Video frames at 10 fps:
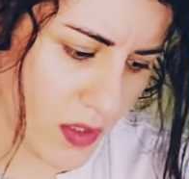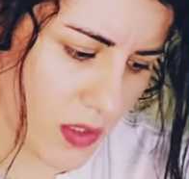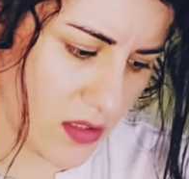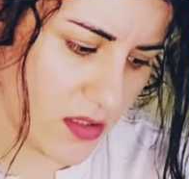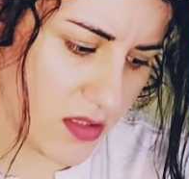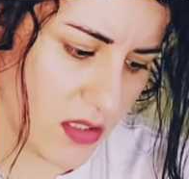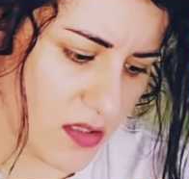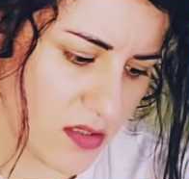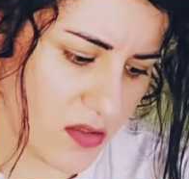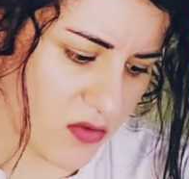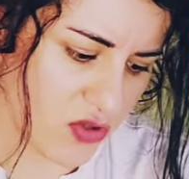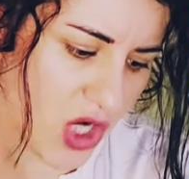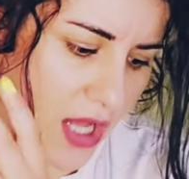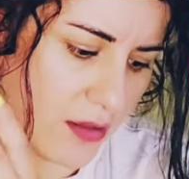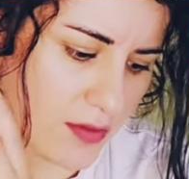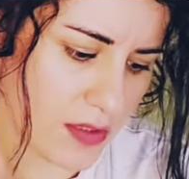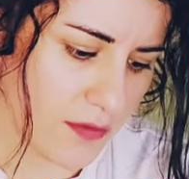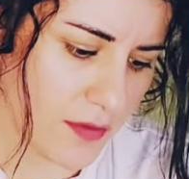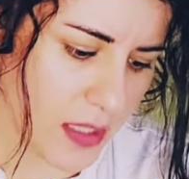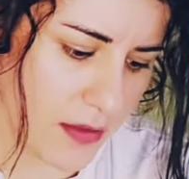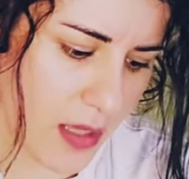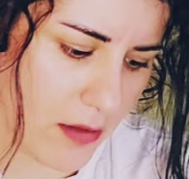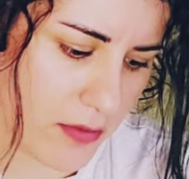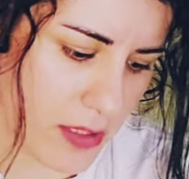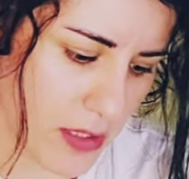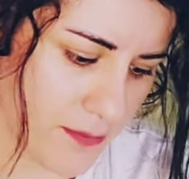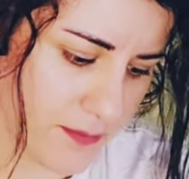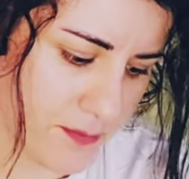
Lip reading: It's shallow stuff like that, really.